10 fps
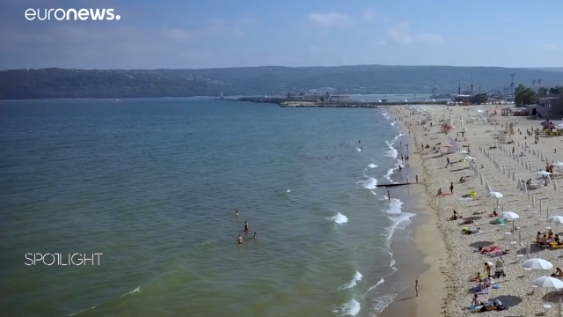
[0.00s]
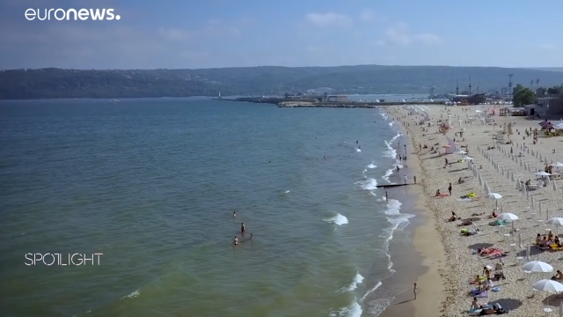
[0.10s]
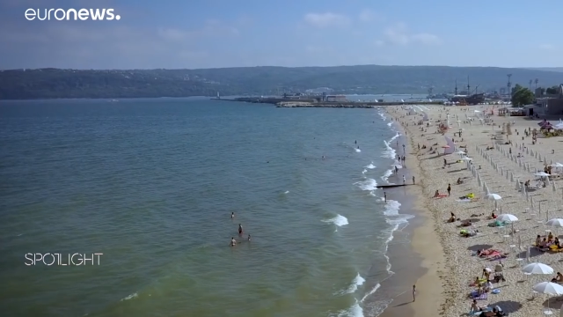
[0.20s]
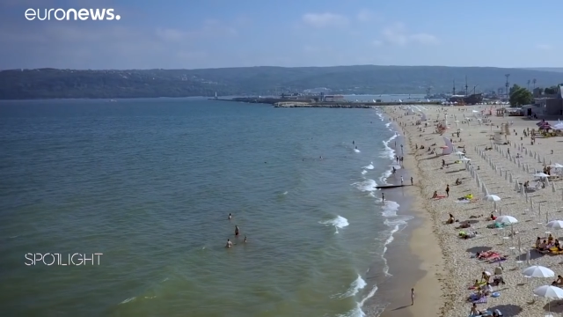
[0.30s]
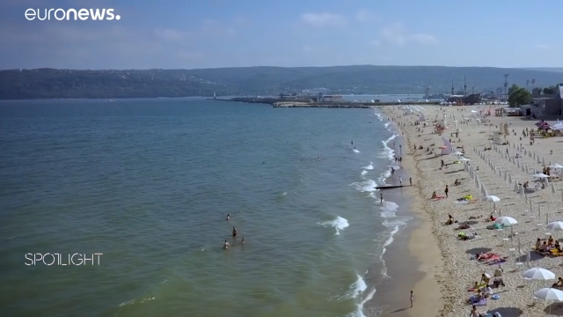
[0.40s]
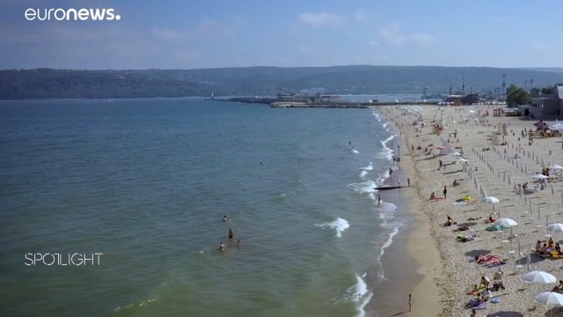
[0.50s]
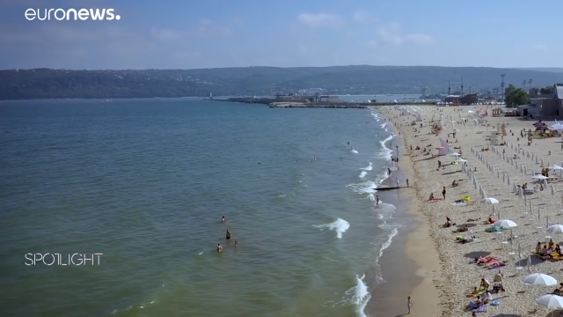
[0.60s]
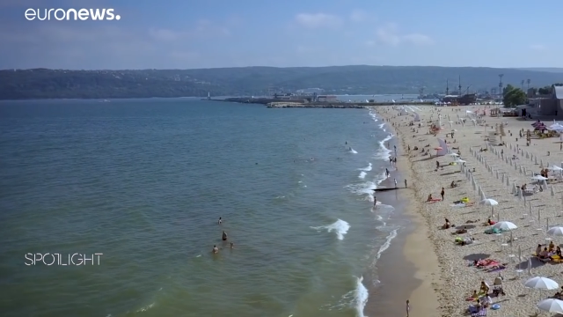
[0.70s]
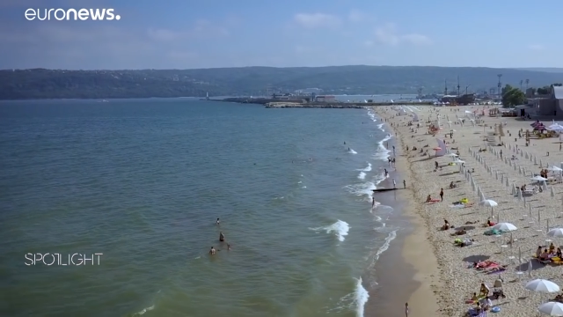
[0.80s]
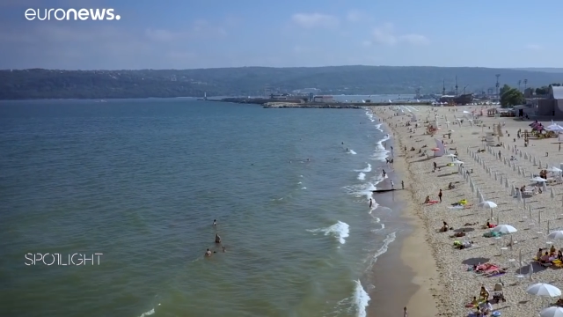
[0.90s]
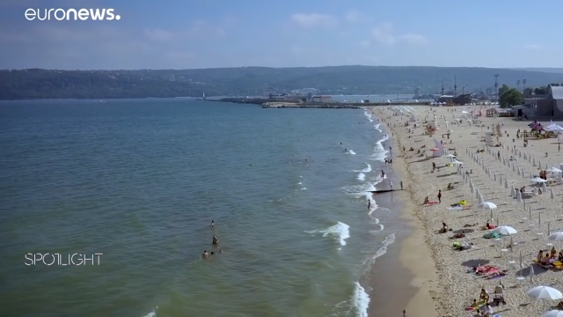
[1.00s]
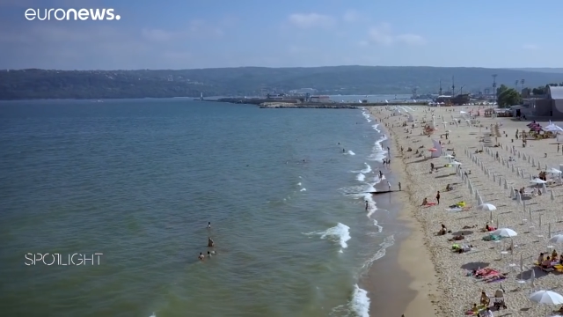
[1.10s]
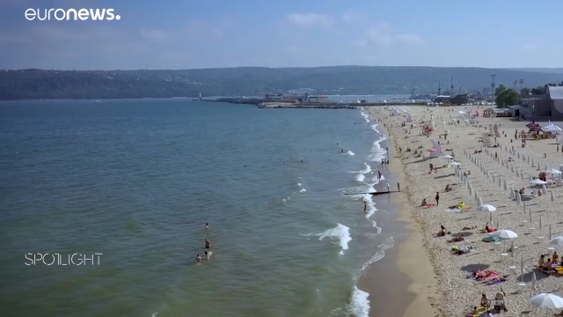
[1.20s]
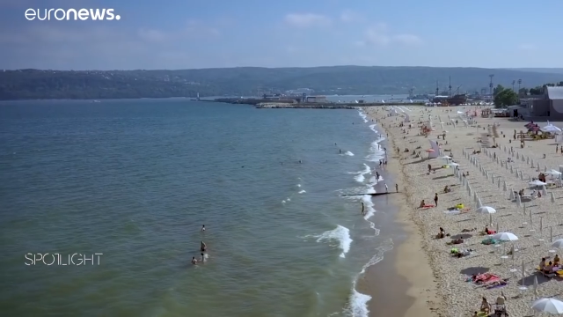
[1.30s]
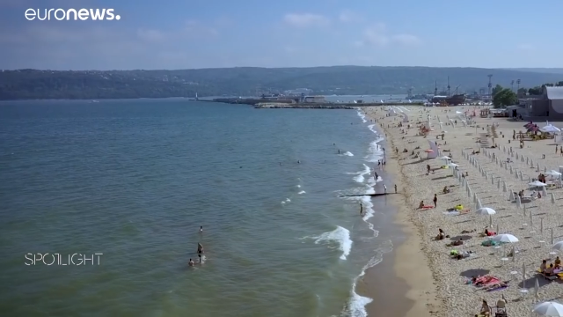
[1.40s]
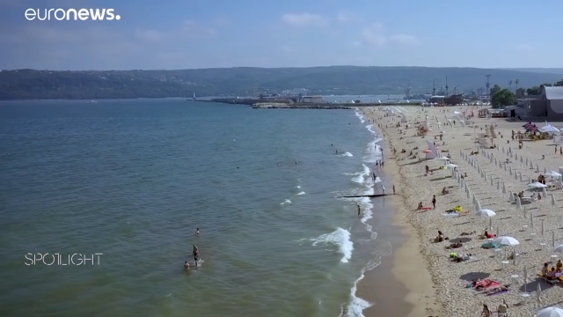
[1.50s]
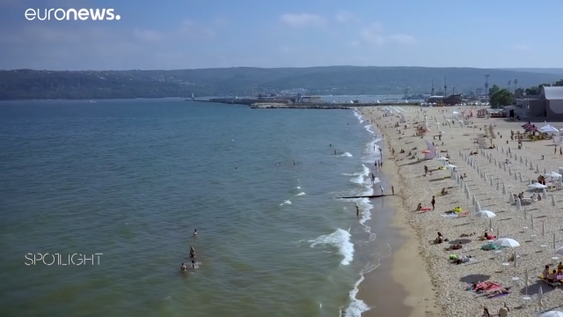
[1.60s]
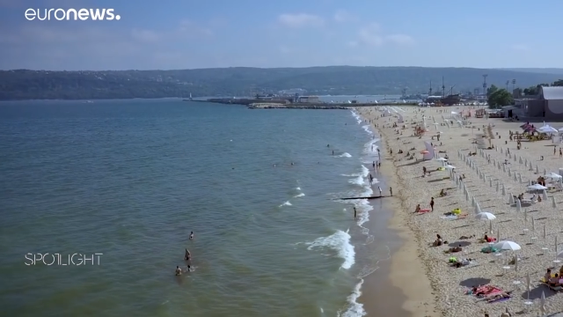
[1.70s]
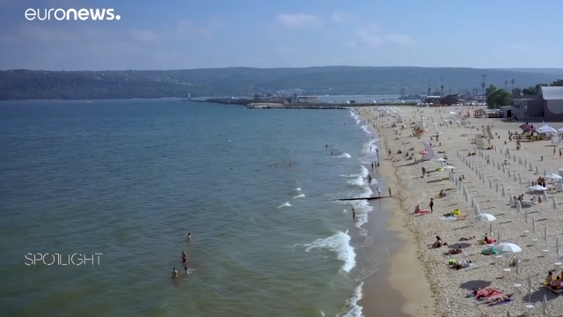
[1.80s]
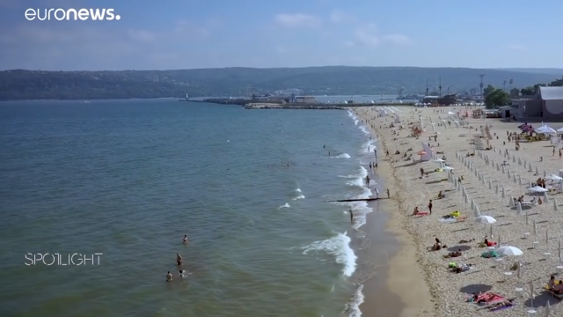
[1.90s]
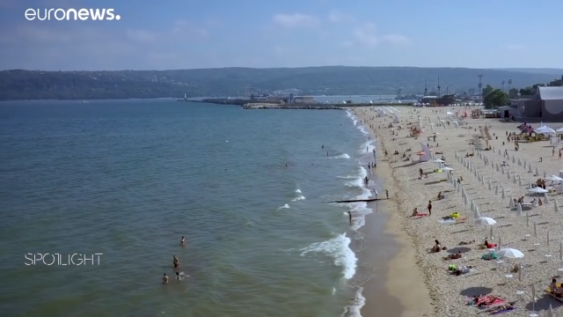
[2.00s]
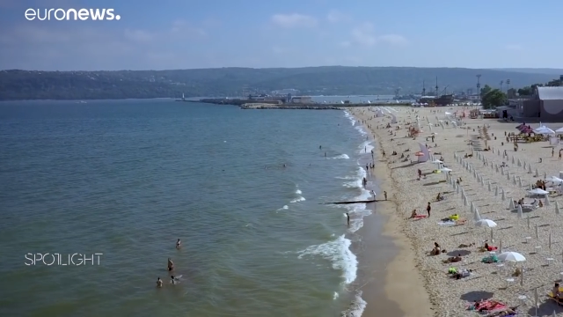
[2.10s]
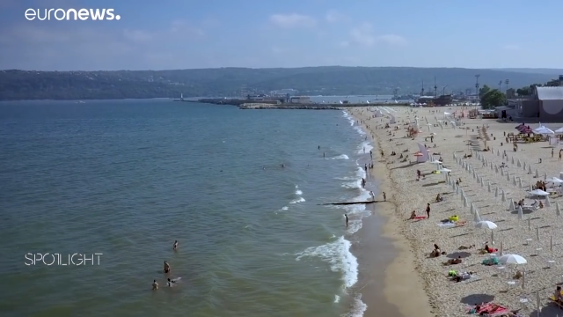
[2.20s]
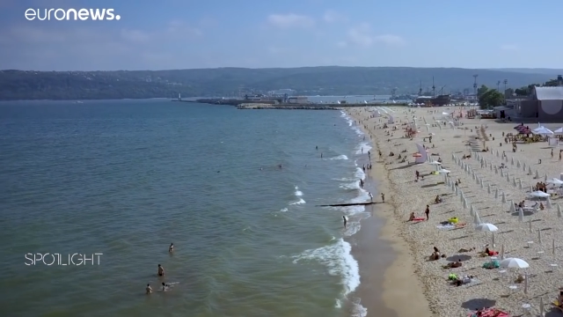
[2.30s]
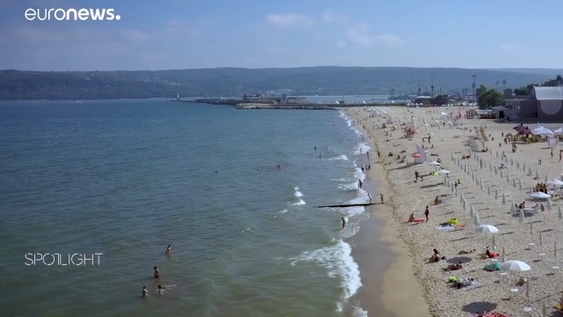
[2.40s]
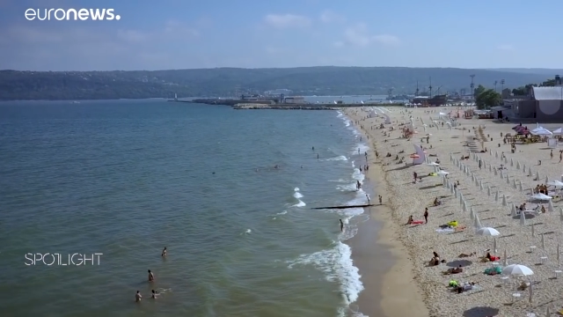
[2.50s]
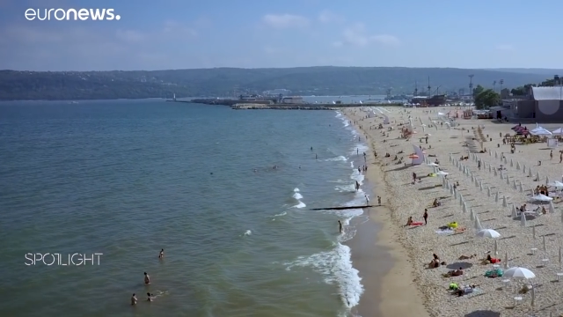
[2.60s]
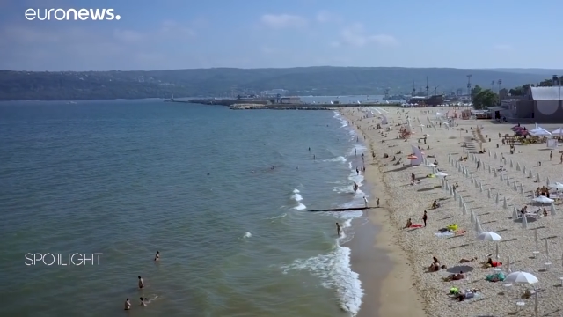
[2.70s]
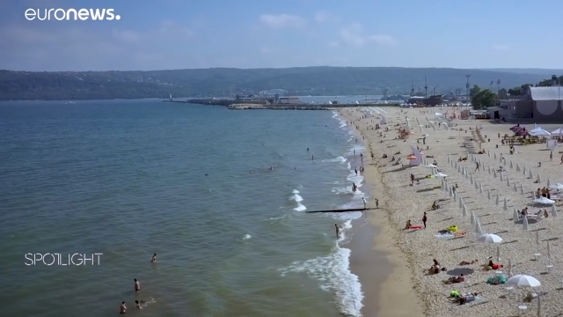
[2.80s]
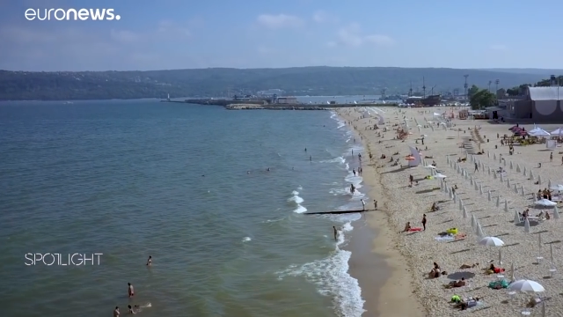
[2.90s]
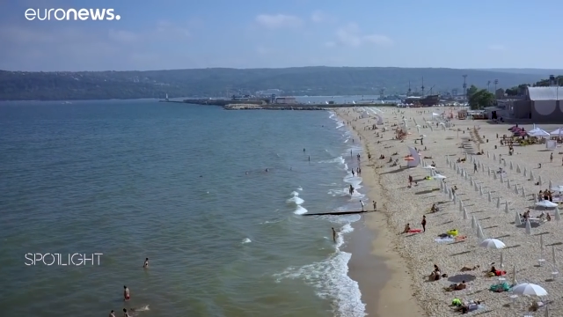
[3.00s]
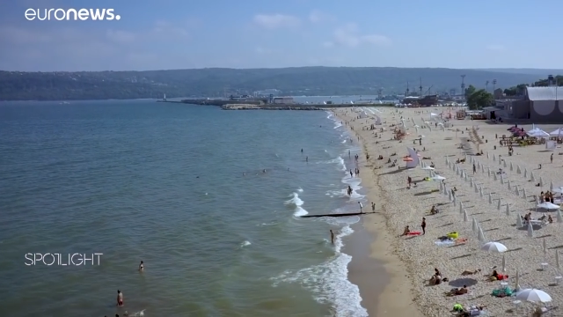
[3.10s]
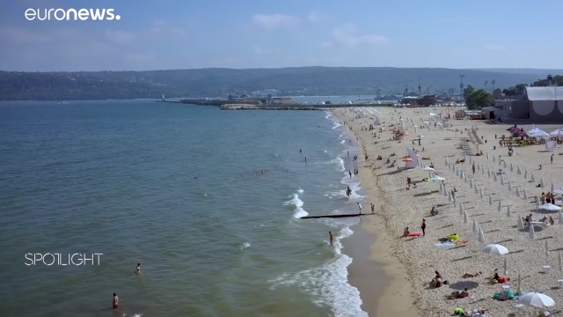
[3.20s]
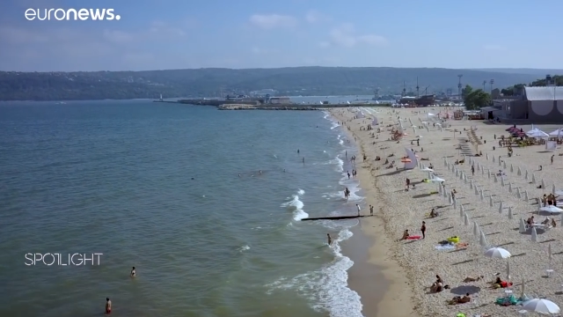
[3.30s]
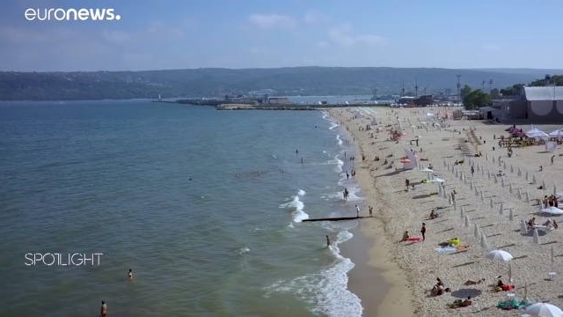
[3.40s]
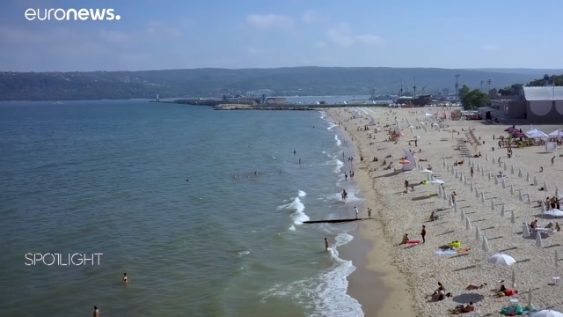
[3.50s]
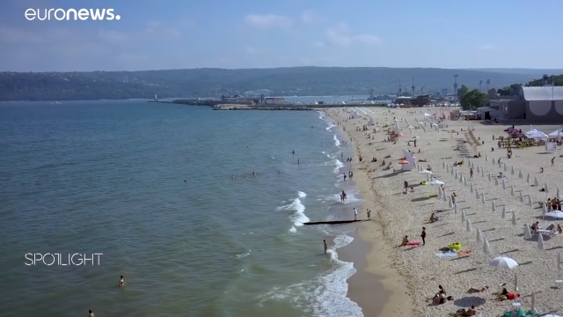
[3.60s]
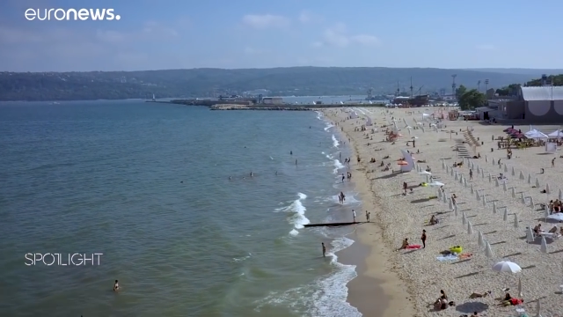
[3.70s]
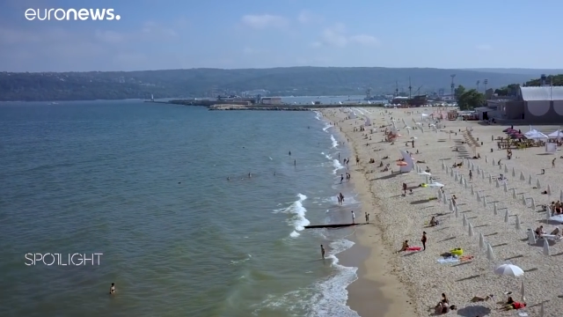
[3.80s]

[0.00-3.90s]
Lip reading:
(no speaker visible)